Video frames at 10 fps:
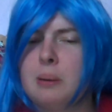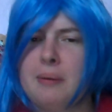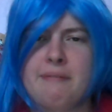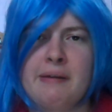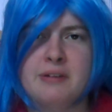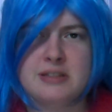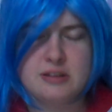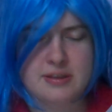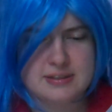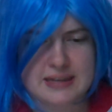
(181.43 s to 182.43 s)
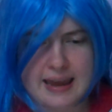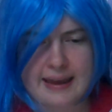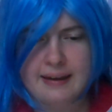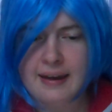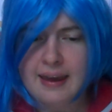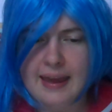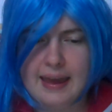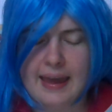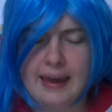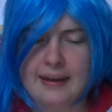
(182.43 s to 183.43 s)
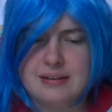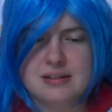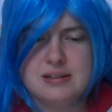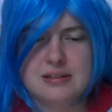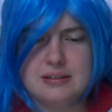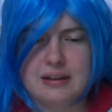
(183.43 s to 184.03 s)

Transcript: one of my favorites to this day, and